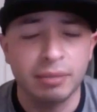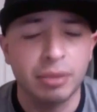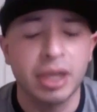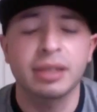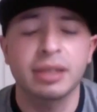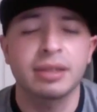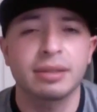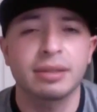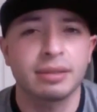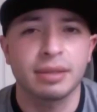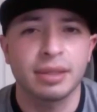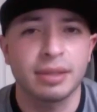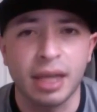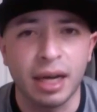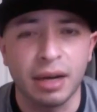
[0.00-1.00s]
Practice,
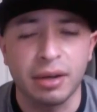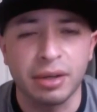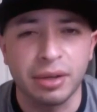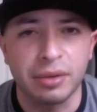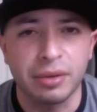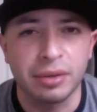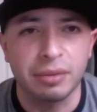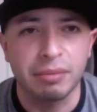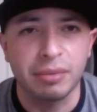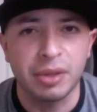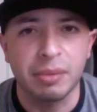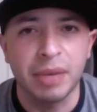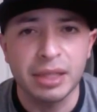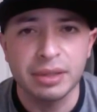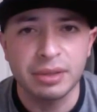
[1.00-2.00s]
you know, your the
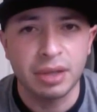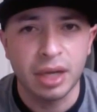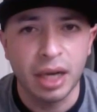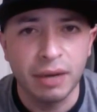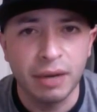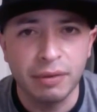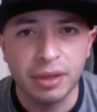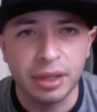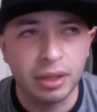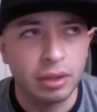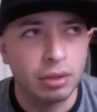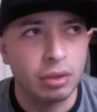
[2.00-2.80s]
matches are everything.